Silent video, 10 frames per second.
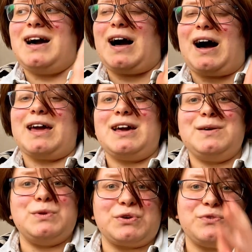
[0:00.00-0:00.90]
I
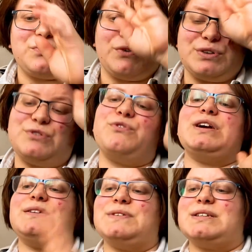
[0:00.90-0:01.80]
am looking forward to
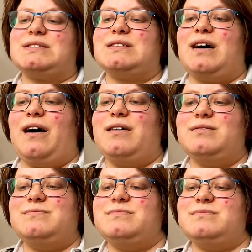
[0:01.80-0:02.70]
read this.
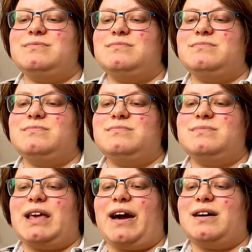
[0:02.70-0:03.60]

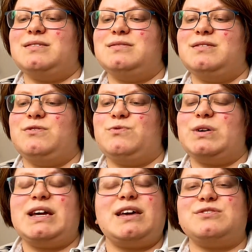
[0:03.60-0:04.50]
Yeah,
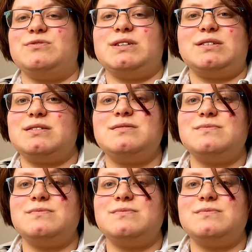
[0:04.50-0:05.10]
when I get to it.